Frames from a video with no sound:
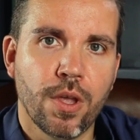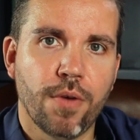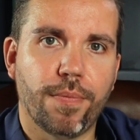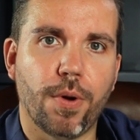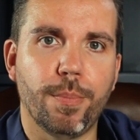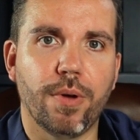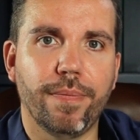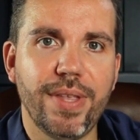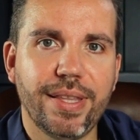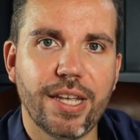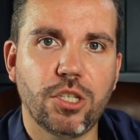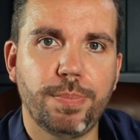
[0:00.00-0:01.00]
From
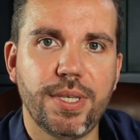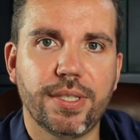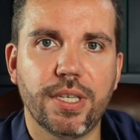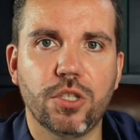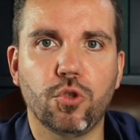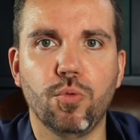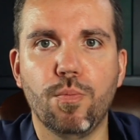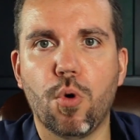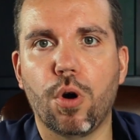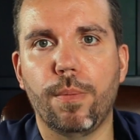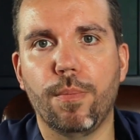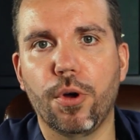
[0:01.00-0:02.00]
vintage pieces to
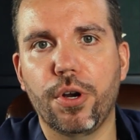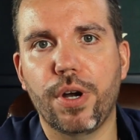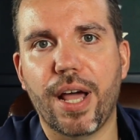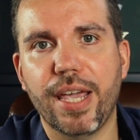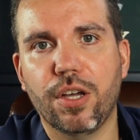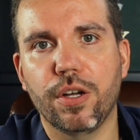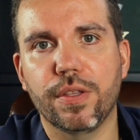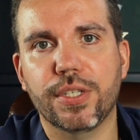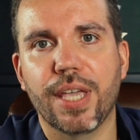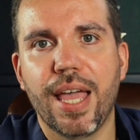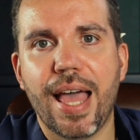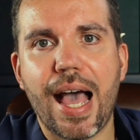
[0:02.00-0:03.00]
more modern icons,